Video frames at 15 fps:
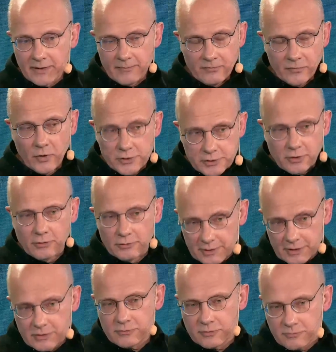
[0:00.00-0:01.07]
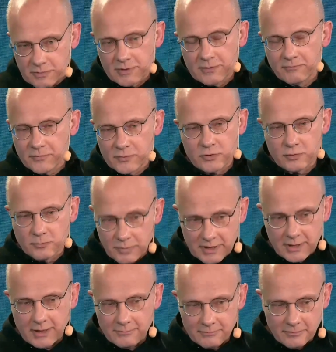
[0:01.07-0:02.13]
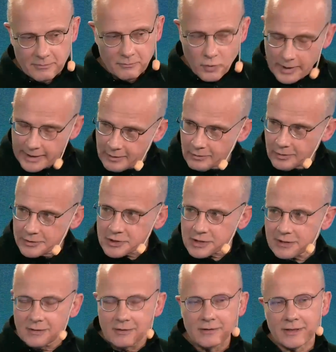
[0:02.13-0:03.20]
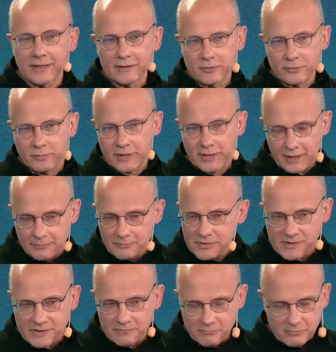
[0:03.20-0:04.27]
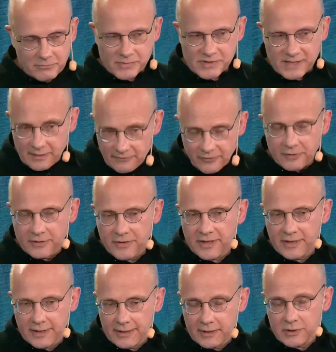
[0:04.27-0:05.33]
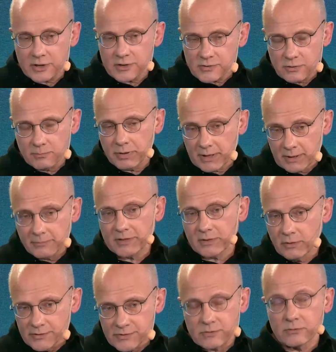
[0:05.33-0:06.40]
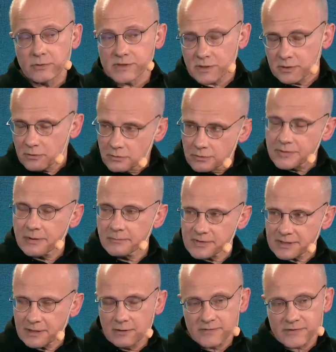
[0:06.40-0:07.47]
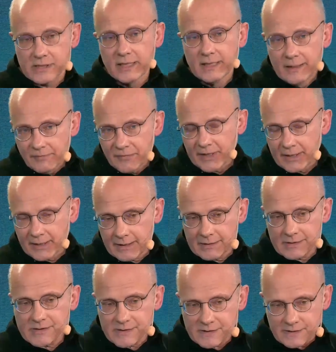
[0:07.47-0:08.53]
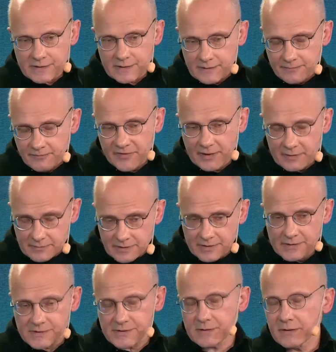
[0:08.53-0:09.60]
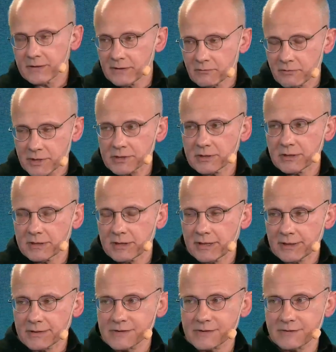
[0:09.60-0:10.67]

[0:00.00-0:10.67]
not only to become more ecological and to become safer in their energy supply, but also to secure themselves against these Russian attacks.